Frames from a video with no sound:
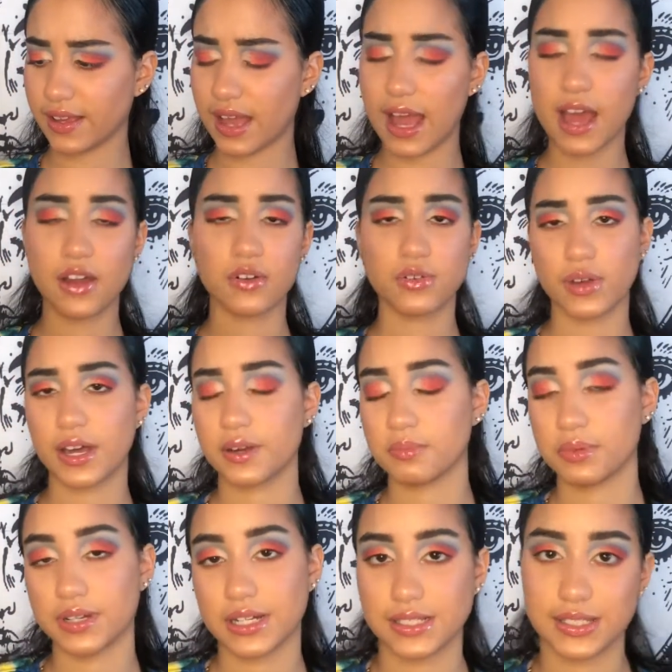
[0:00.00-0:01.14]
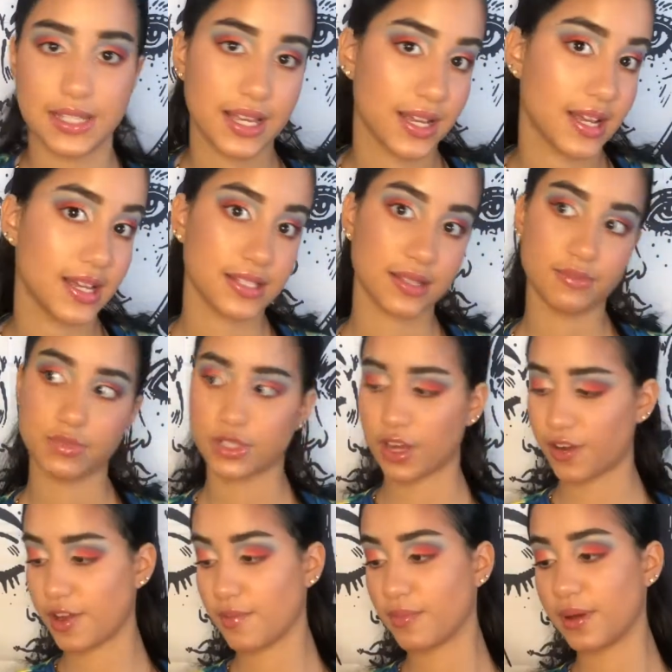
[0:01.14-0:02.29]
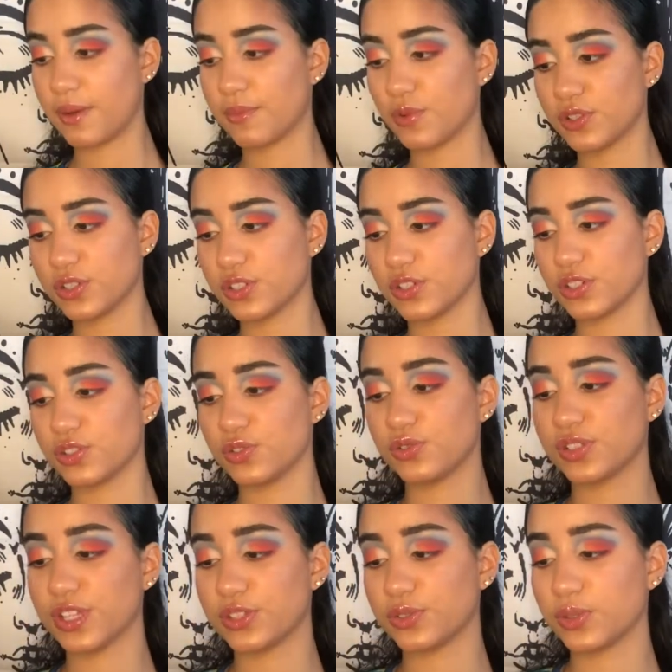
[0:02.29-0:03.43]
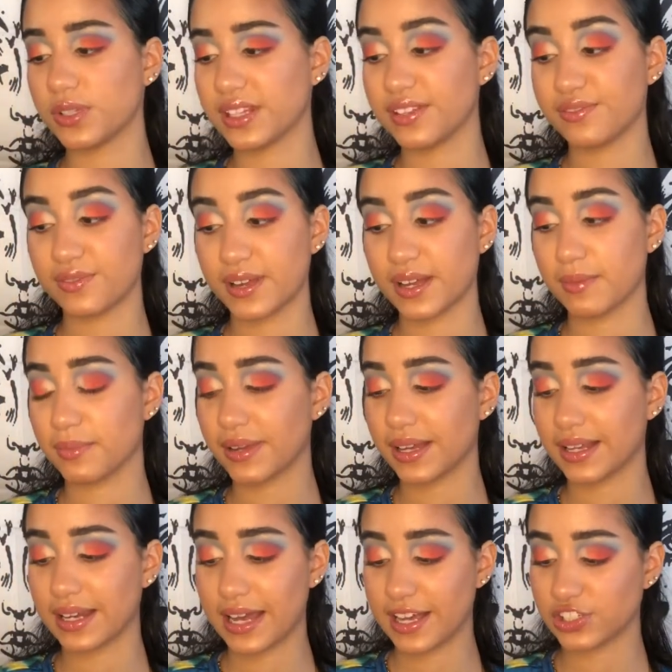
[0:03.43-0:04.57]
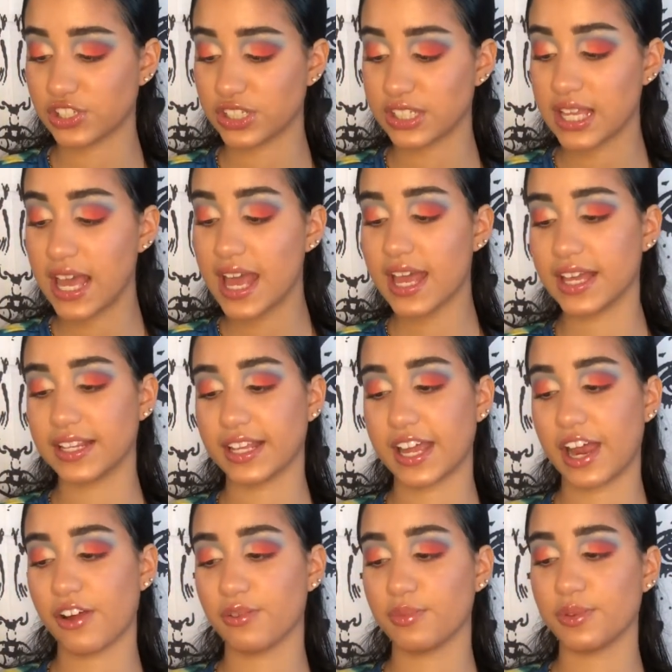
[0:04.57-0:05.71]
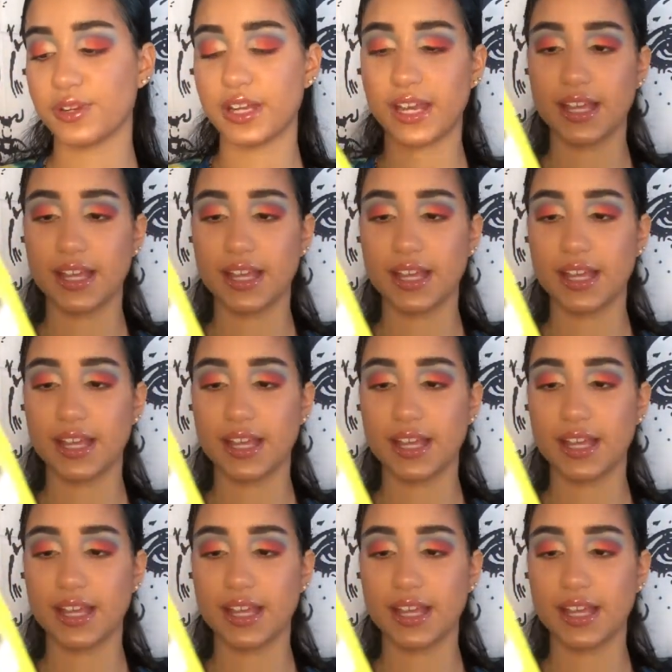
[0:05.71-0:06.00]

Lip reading: I don't know how to pronounce that, guys. I'm sorry, but I'm going to just use the 3D Frank Mink lashes in the Carrot Beauty